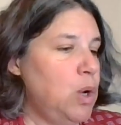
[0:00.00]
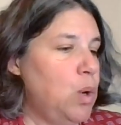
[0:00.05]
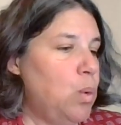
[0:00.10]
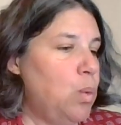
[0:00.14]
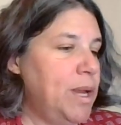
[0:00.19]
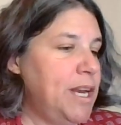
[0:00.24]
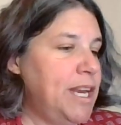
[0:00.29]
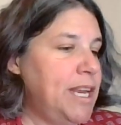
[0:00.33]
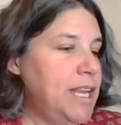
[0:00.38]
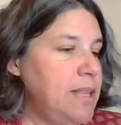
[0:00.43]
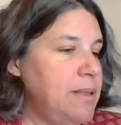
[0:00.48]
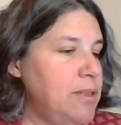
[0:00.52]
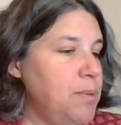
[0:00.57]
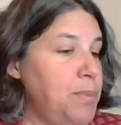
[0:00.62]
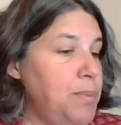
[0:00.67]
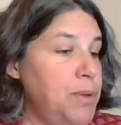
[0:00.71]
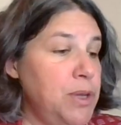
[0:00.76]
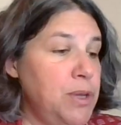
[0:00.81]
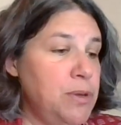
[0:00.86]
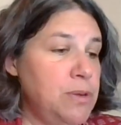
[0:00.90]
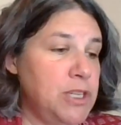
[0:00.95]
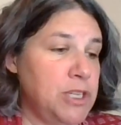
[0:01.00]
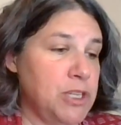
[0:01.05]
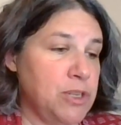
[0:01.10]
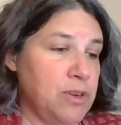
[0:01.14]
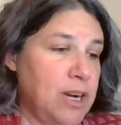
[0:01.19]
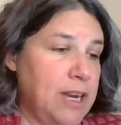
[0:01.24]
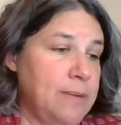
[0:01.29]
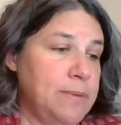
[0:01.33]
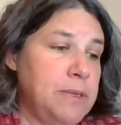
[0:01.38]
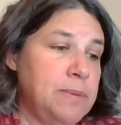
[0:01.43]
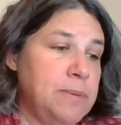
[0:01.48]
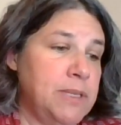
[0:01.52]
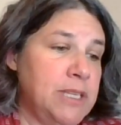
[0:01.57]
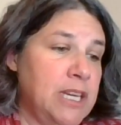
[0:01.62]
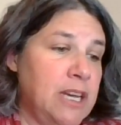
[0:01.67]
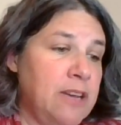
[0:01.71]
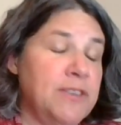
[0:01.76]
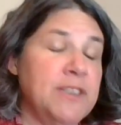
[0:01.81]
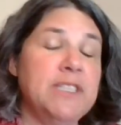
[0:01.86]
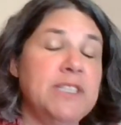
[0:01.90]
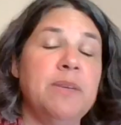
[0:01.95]
Winnie the Pooh describes
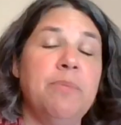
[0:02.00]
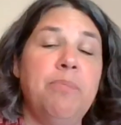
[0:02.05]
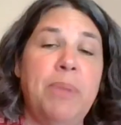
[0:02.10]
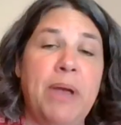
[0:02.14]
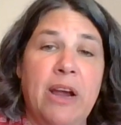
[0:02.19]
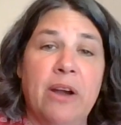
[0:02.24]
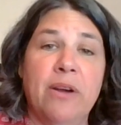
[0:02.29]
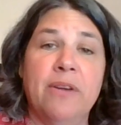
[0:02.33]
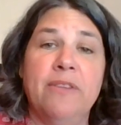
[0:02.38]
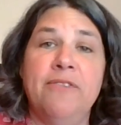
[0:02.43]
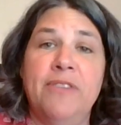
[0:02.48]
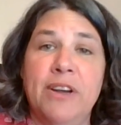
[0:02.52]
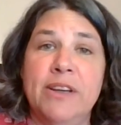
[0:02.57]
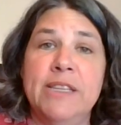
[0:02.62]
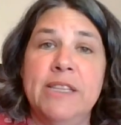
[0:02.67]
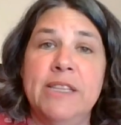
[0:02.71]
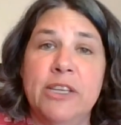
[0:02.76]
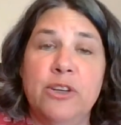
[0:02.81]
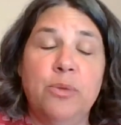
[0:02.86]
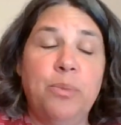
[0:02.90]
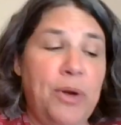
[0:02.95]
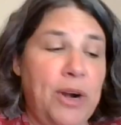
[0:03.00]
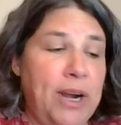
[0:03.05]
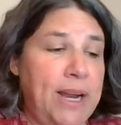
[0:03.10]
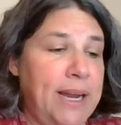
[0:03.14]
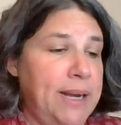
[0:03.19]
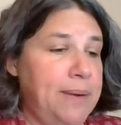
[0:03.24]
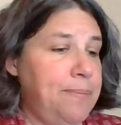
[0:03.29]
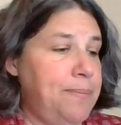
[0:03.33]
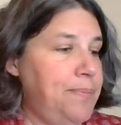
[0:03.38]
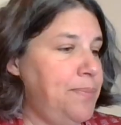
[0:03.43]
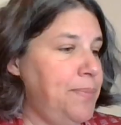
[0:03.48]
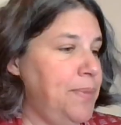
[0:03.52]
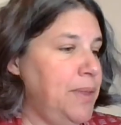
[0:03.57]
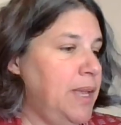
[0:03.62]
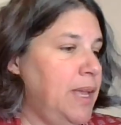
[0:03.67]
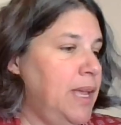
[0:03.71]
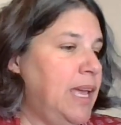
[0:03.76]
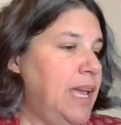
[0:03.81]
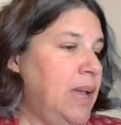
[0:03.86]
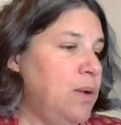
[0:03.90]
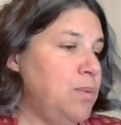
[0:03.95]
himself as a bear of very little brain.
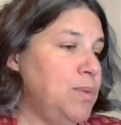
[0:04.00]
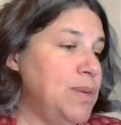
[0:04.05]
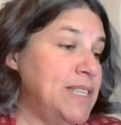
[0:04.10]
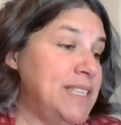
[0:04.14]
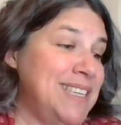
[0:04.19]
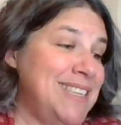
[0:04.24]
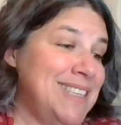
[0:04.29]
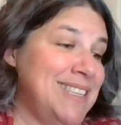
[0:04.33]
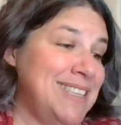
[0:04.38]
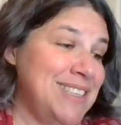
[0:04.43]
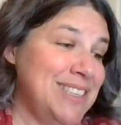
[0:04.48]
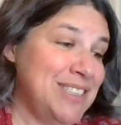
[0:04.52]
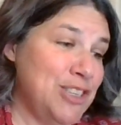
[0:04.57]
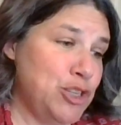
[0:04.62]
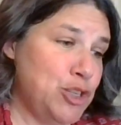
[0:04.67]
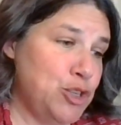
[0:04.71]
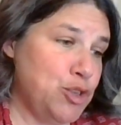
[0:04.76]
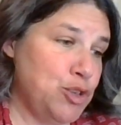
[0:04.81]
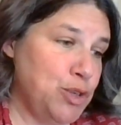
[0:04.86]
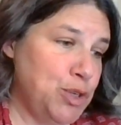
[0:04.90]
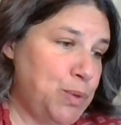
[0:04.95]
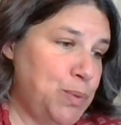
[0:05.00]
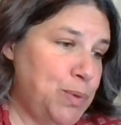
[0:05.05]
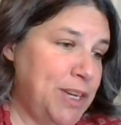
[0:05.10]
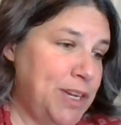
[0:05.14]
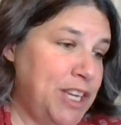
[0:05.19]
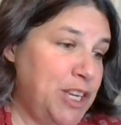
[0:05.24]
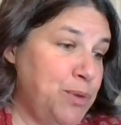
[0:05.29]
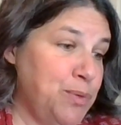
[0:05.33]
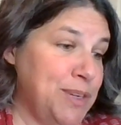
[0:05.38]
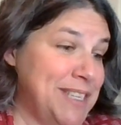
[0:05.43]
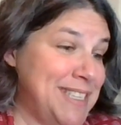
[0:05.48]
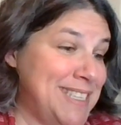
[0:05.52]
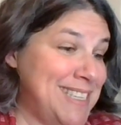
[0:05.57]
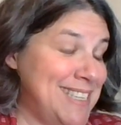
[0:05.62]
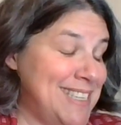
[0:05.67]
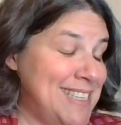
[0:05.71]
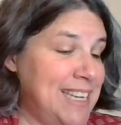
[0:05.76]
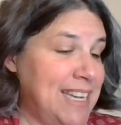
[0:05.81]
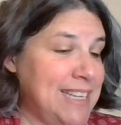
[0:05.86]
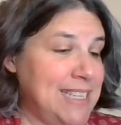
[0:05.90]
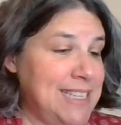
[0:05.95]
And we see that this is true when he risks
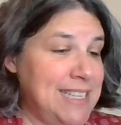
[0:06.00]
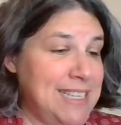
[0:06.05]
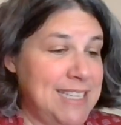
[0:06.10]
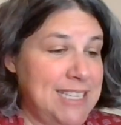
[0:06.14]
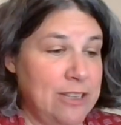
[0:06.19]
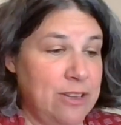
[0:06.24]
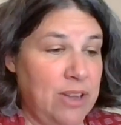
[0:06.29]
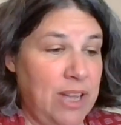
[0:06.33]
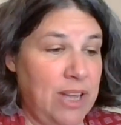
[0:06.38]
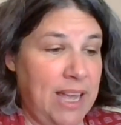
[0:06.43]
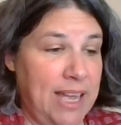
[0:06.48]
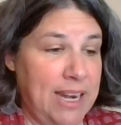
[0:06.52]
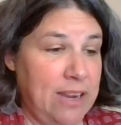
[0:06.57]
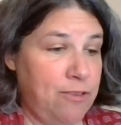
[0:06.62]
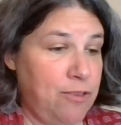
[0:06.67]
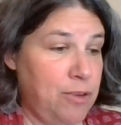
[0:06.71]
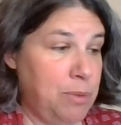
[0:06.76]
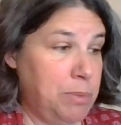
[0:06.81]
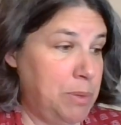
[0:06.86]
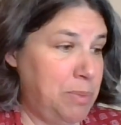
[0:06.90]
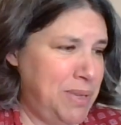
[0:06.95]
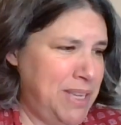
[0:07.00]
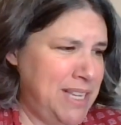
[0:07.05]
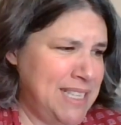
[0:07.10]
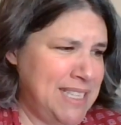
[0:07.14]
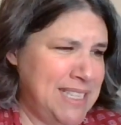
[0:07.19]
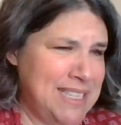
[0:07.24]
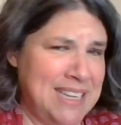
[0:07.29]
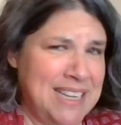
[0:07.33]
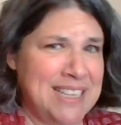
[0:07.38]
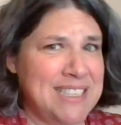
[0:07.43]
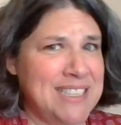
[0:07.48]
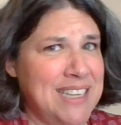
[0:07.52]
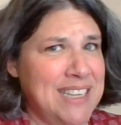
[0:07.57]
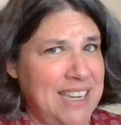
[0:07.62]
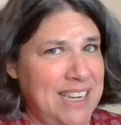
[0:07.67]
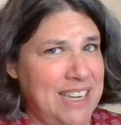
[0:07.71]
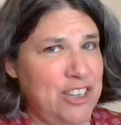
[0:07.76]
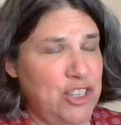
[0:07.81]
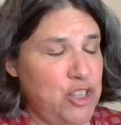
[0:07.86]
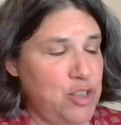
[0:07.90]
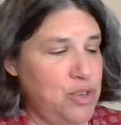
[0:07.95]
his neck to steal honey from a bee's nest high
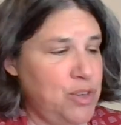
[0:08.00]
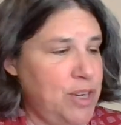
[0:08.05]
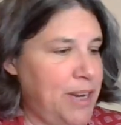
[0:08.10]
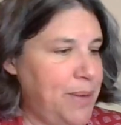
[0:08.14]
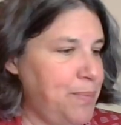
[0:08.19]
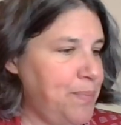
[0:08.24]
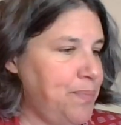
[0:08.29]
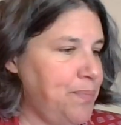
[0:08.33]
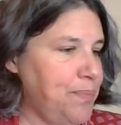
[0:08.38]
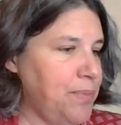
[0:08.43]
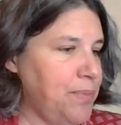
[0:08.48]
in a tree.